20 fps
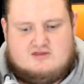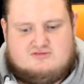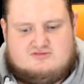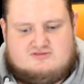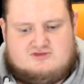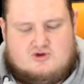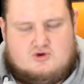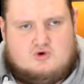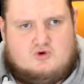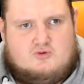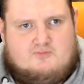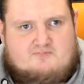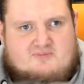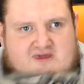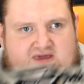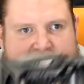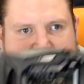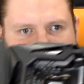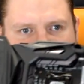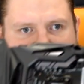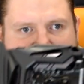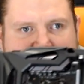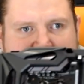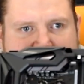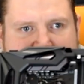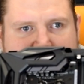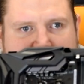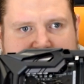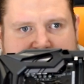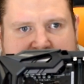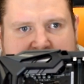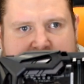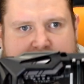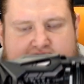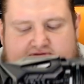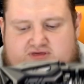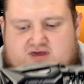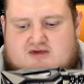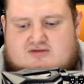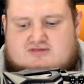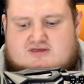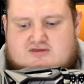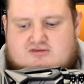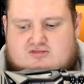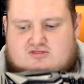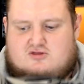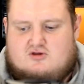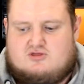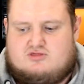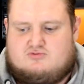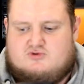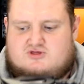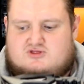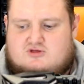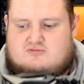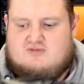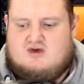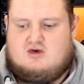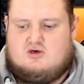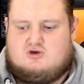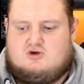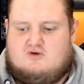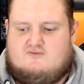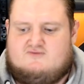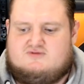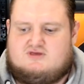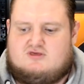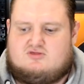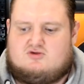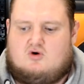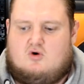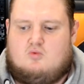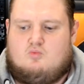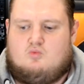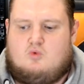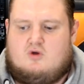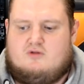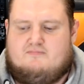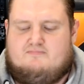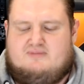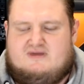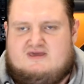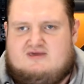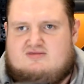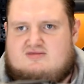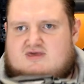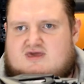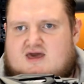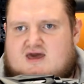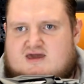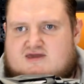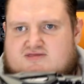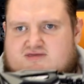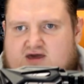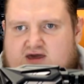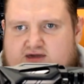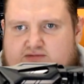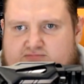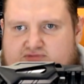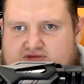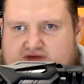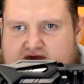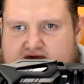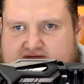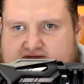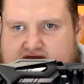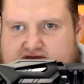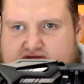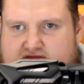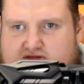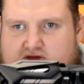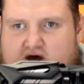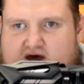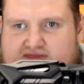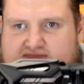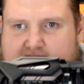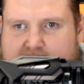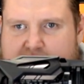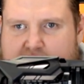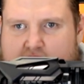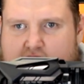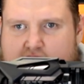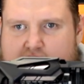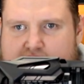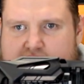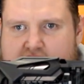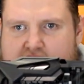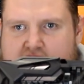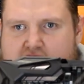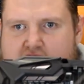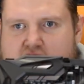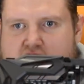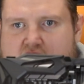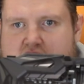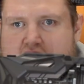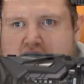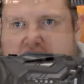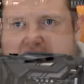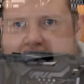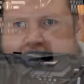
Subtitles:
2 PCI x16 slots which are metal covered. It's got 1 PCI x16 slot at the bottom if